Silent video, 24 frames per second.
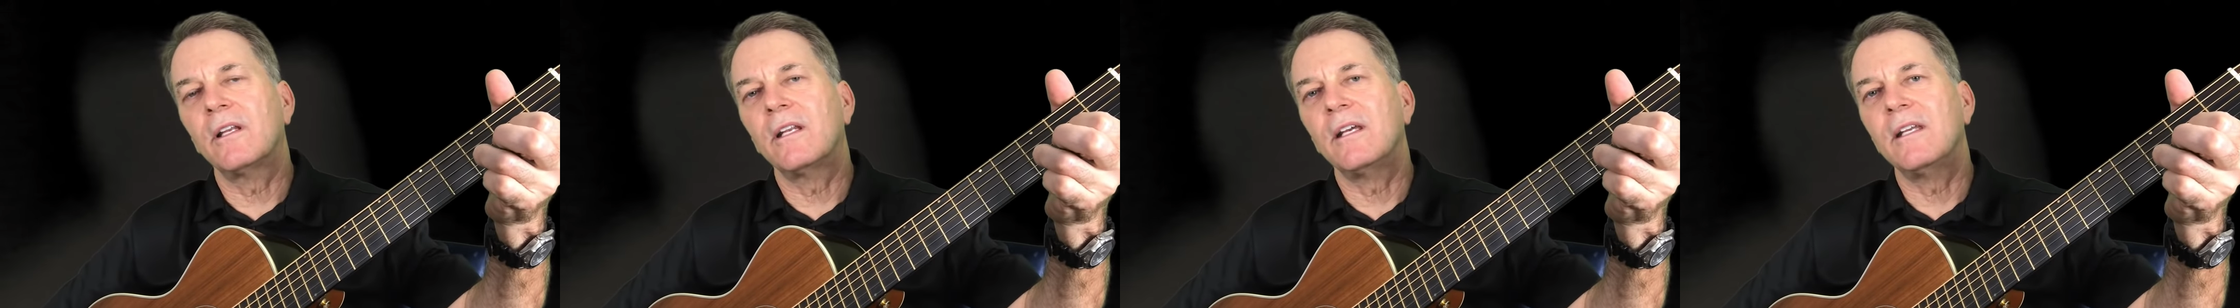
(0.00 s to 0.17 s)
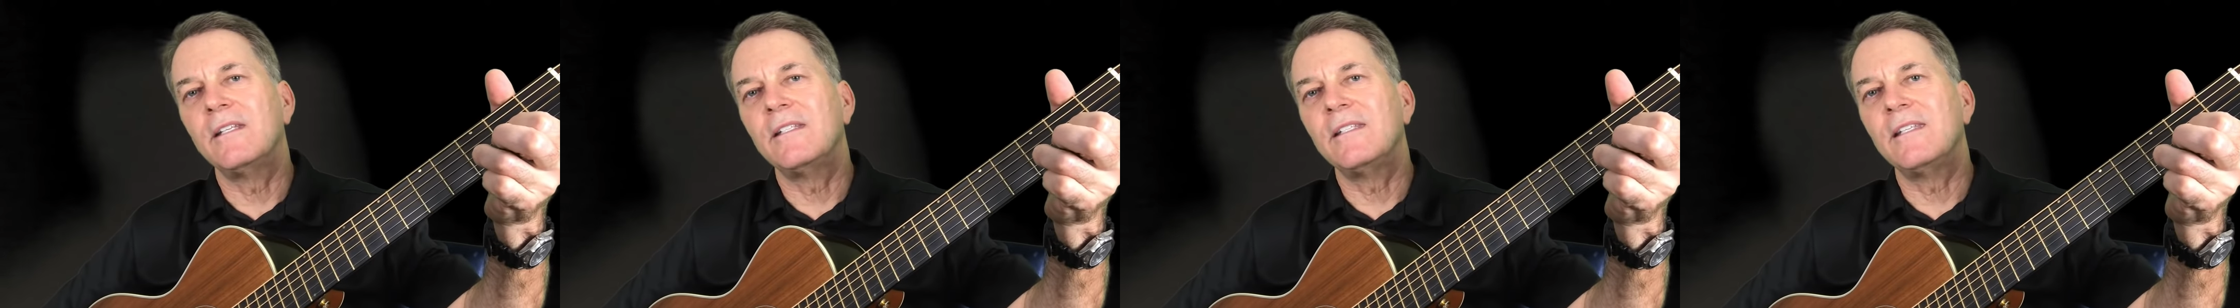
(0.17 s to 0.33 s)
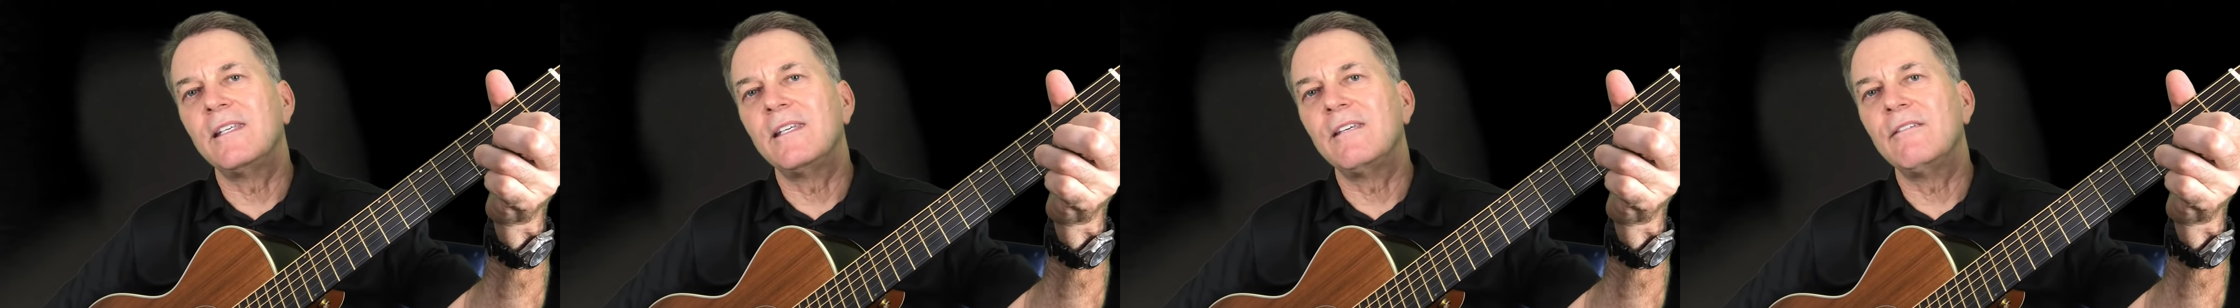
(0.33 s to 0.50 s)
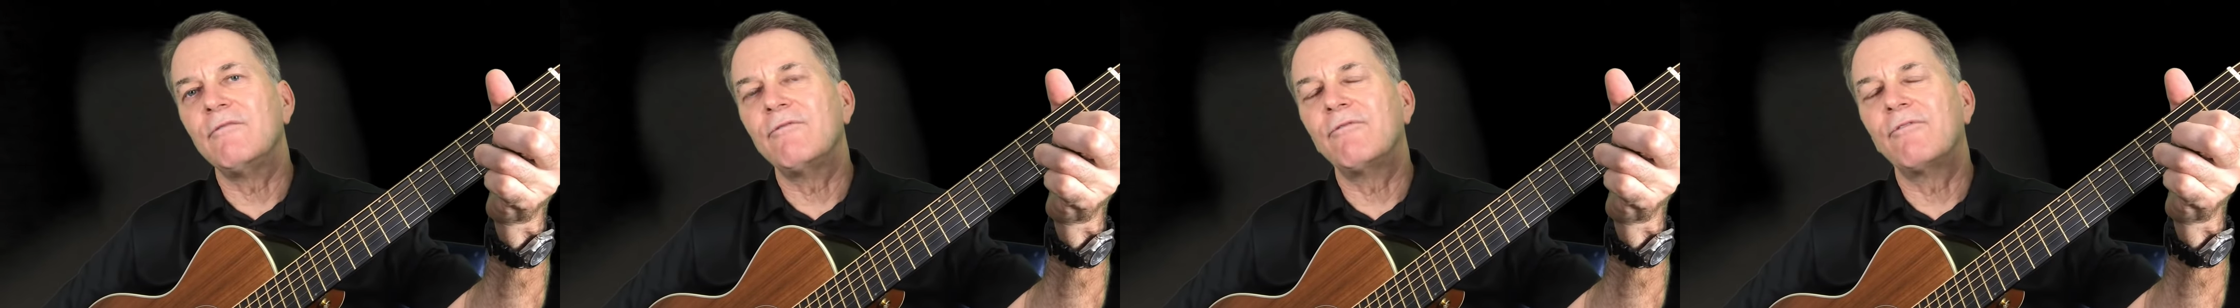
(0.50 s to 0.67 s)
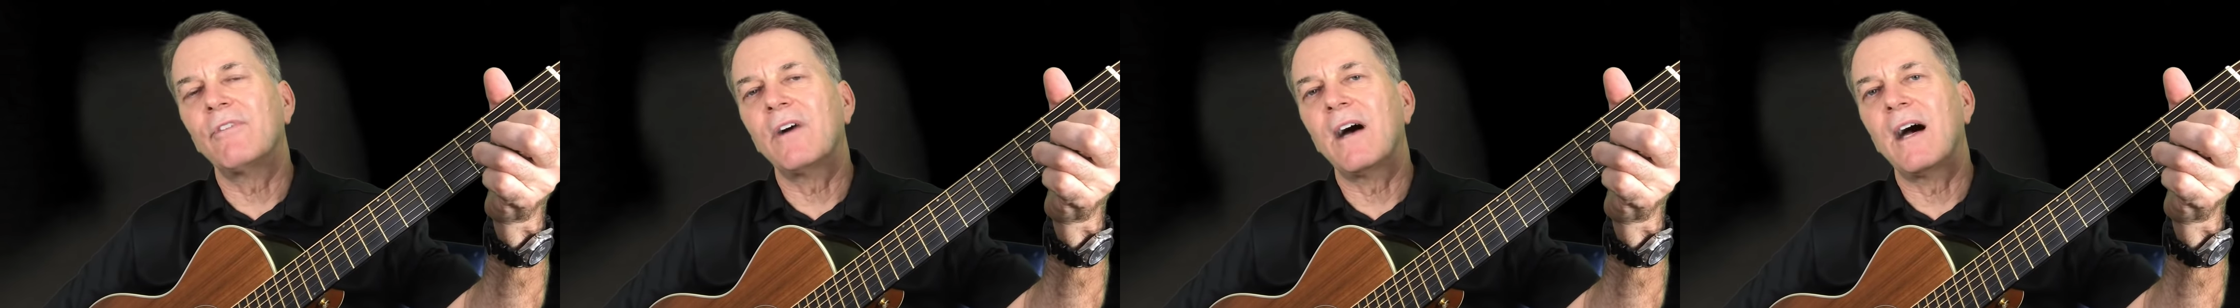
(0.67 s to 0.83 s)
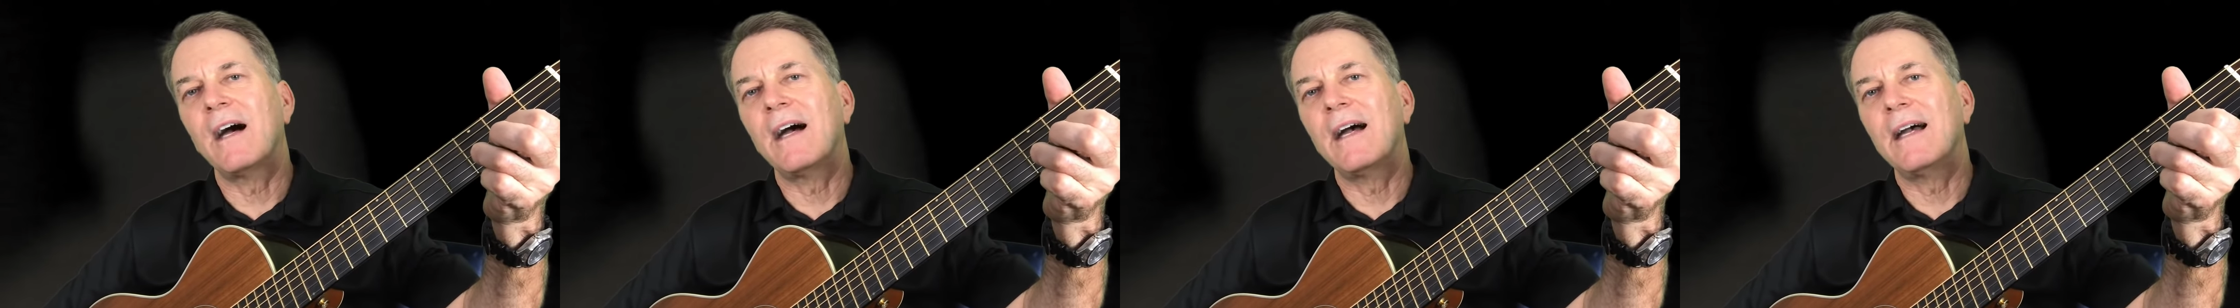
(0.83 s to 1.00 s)
a
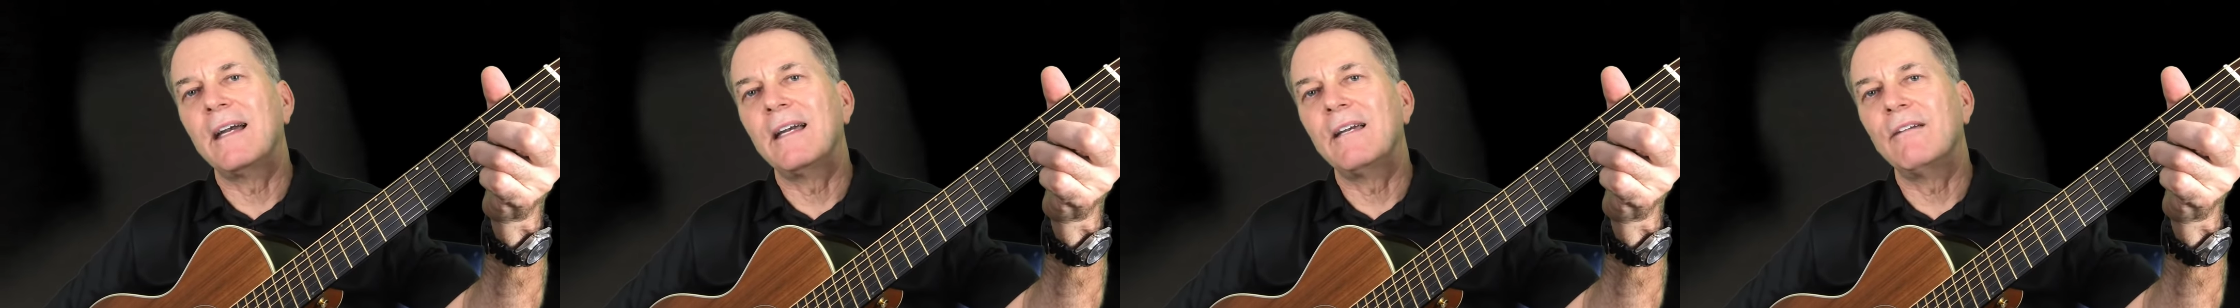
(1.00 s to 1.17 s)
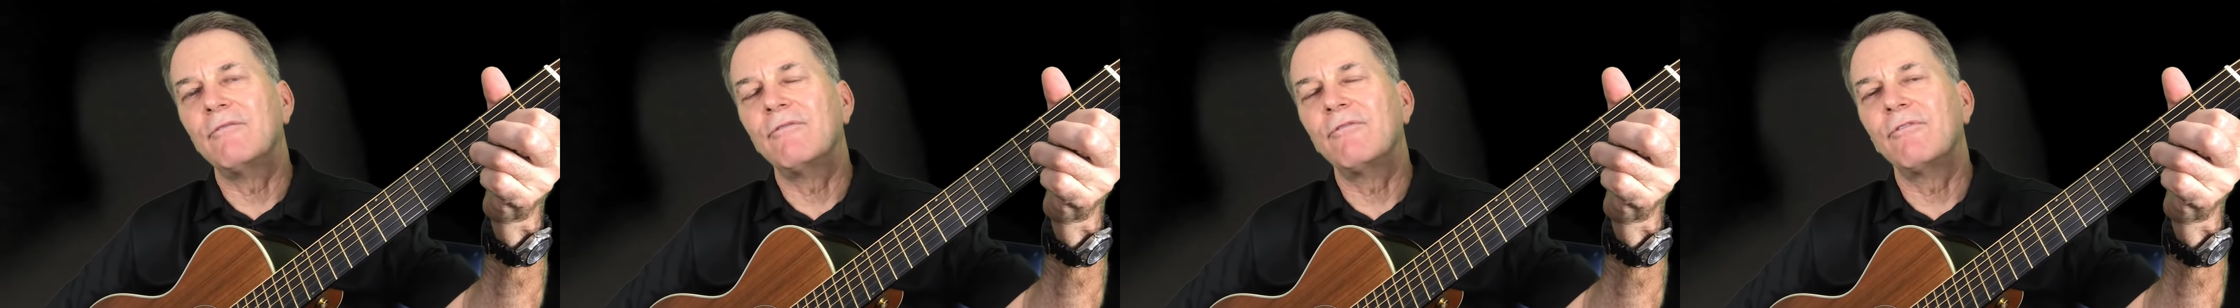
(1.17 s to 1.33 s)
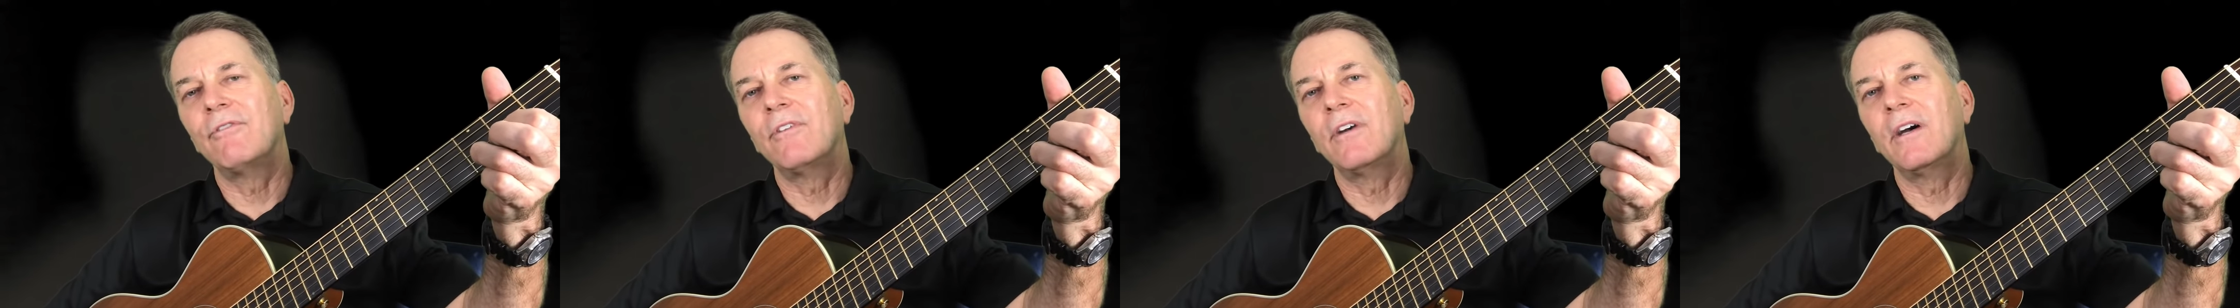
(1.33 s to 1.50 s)
D5,